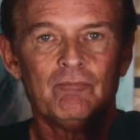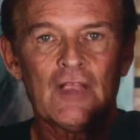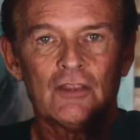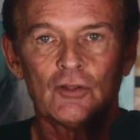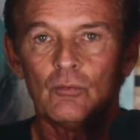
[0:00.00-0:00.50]

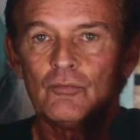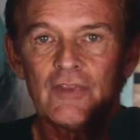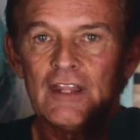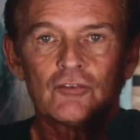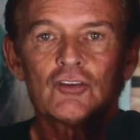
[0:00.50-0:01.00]
So
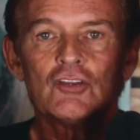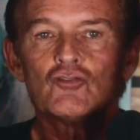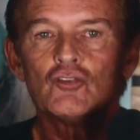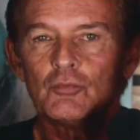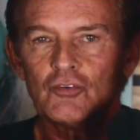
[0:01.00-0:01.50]
it
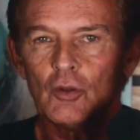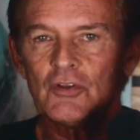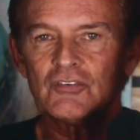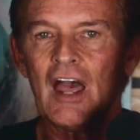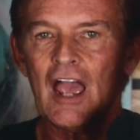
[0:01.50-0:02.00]
consumed so
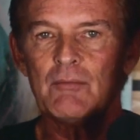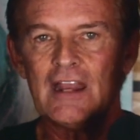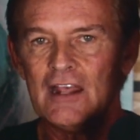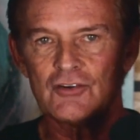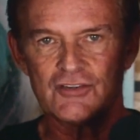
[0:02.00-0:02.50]
much time and
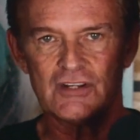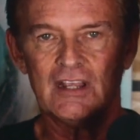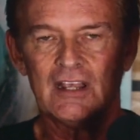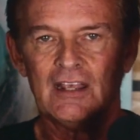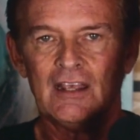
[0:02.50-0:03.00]

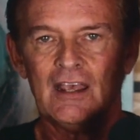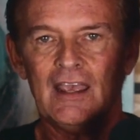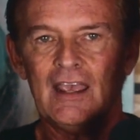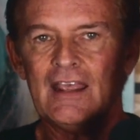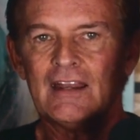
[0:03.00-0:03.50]
energy,
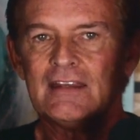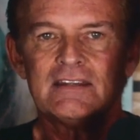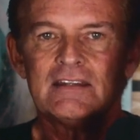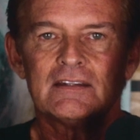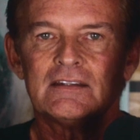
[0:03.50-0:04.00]
and I
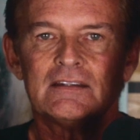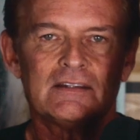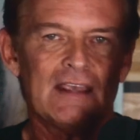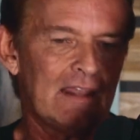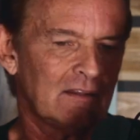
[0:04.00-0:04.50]
didn't
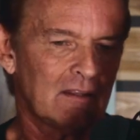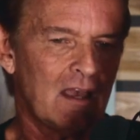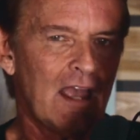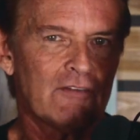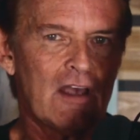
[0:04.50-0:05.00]
get the
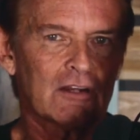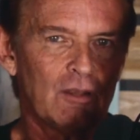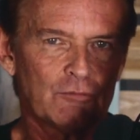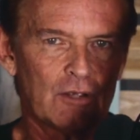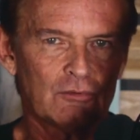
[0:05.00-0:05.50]
kind of
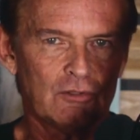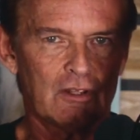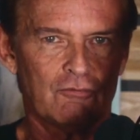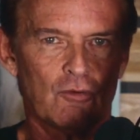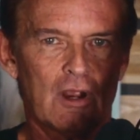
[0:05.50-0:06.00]
outcomes I was
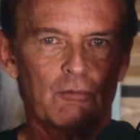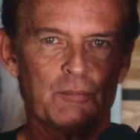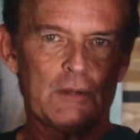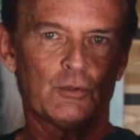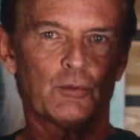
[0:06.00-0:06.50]
looking for. I wanted
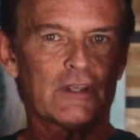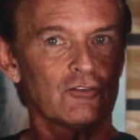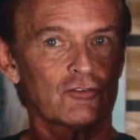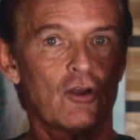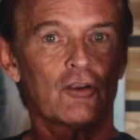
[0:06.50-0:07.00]
people who were getting
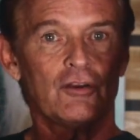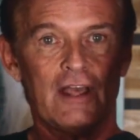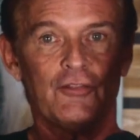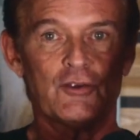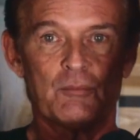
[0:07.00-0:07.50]
stronger and
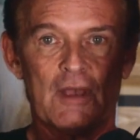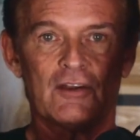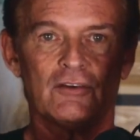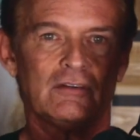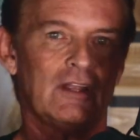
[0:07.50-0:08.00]
healthier and
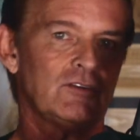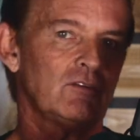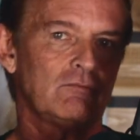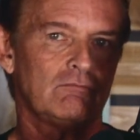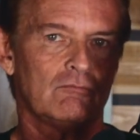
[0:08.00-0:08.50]
better, not
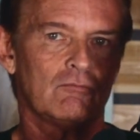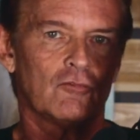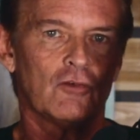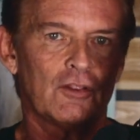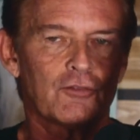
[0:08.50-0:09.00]
just
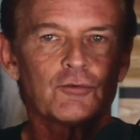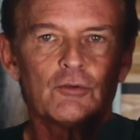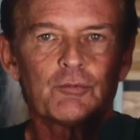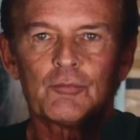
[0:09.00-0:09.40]
running through